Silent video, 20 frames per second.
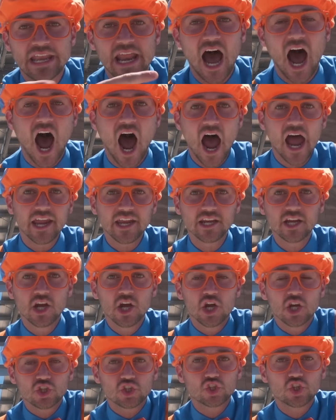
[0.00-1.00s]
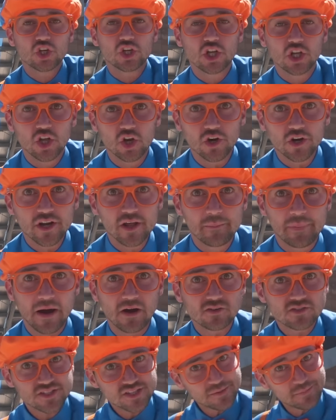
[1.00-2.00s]
and I should learn
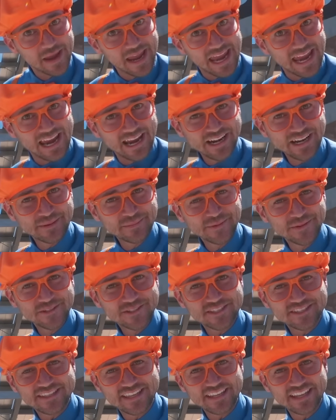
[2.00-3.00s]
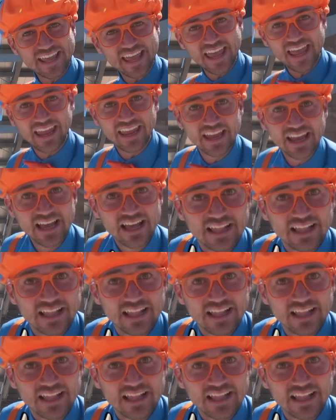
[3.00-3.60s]
about some animals today.